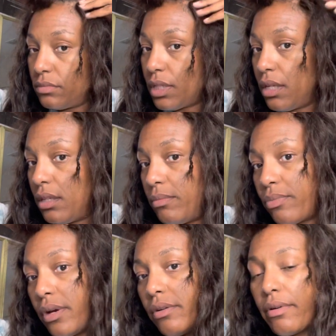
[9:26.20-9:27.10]
and then
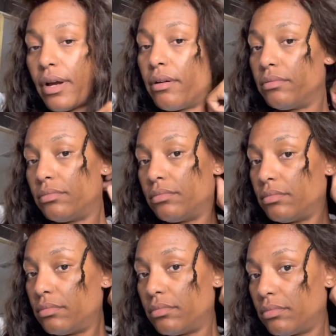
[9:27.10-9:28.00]
braid around.
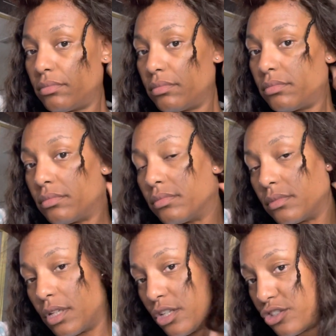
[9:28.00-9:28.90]

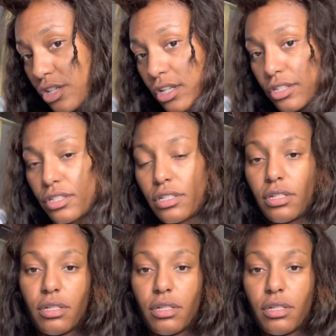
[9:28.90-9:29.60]
Adjust.